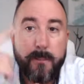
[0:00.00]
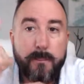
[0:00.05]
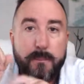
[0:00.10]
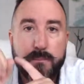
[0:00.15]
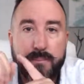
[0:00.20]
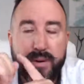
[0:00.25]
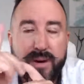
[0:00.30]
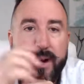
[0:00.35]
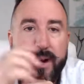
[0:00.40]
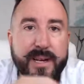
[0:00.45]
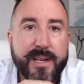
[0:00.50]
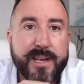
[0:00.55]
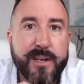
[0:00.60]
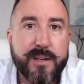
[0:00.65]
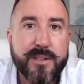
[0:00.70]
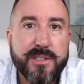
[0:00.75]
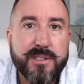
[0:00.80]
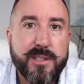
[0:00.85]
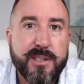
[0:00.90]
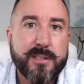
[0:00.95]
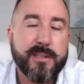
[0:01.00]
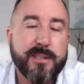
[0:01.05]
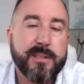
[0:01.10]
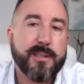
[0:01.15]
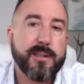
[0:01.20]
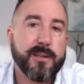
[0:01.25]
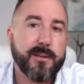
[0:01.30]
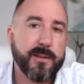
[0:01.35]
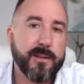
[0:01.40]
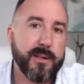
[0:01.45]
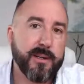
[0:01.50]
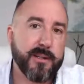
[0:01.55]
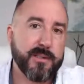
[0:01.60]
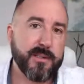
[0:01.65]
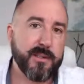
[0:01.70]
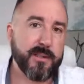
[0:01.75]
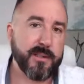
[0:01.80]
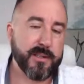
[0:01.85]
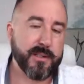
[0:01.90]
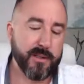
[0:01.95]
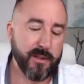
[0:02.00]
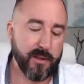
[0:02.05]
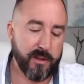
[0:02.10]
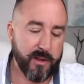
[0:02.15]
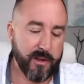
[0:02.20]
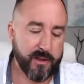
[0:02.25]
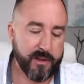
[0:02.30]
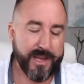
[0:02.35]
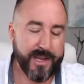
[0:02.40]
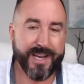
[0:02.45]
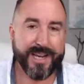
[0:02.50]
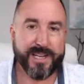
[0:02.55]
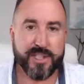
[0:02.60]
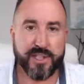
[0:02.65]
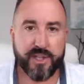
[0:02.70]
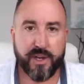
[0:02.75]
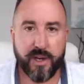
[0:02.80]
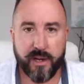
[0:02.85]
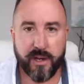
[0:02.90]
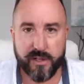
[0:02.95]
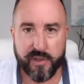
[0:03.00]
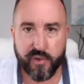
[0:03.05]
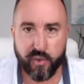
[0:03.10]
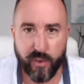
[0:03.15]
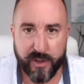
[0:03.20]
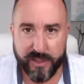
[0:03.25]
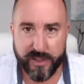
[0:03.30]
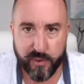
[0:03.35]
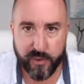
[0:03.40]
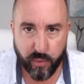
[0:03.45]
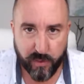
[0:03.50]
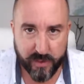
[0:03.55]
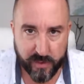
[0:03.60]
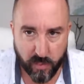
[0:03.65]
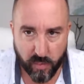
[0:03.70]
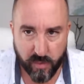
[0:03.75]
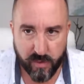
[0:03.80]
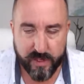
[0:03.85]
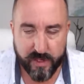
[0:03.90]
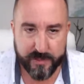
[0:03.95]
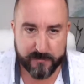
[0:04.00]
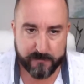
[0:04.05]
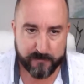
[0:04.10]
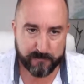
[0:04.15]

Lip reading: but here's the deal. Here's the deal on EdgeCon 2021.